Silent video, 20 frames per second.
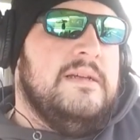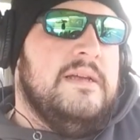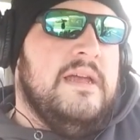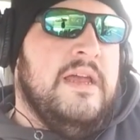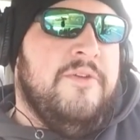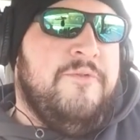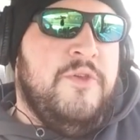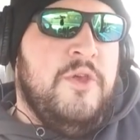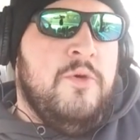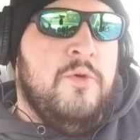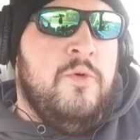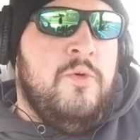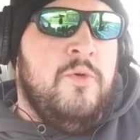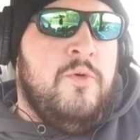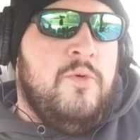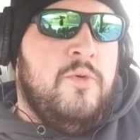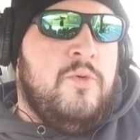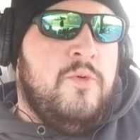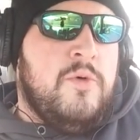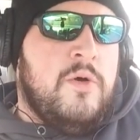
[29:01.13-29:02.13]
If
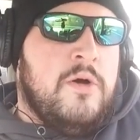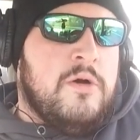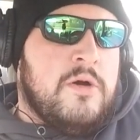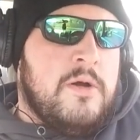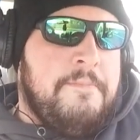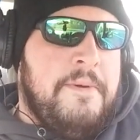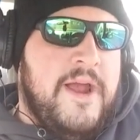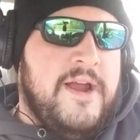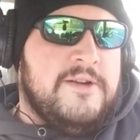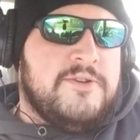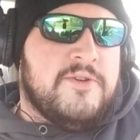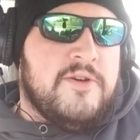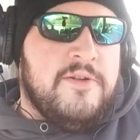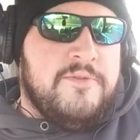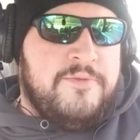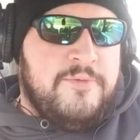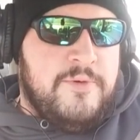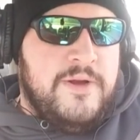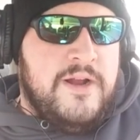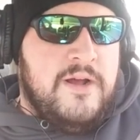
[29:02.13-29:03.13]
you are a patron
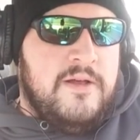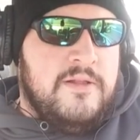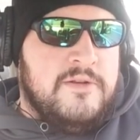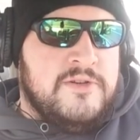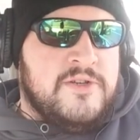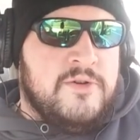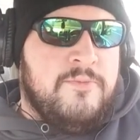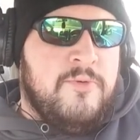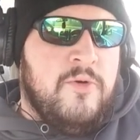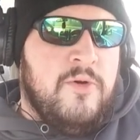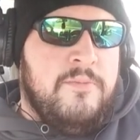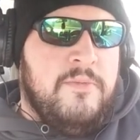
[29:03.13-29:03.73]
of $3 or more a